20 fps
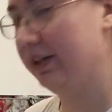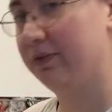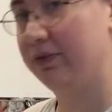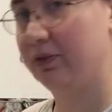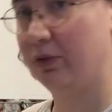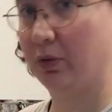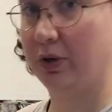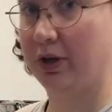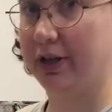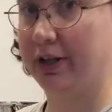in
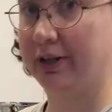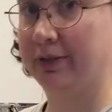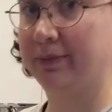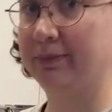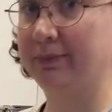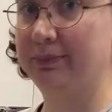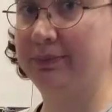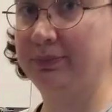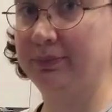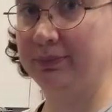Florida.
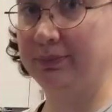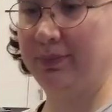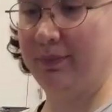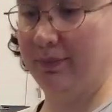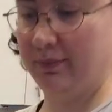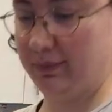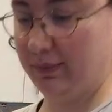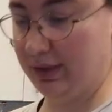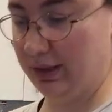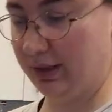
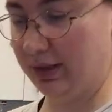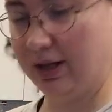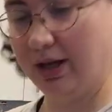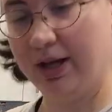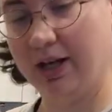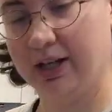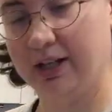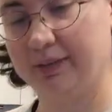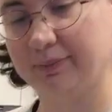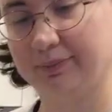
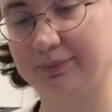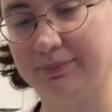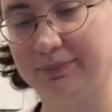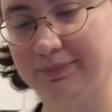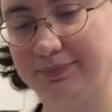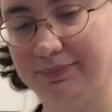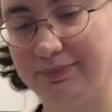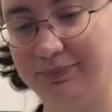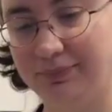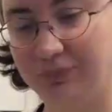Um,
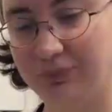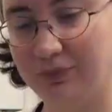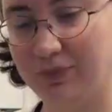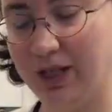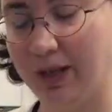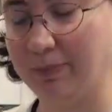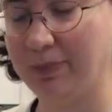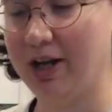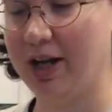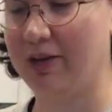
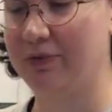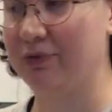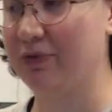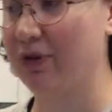I'm not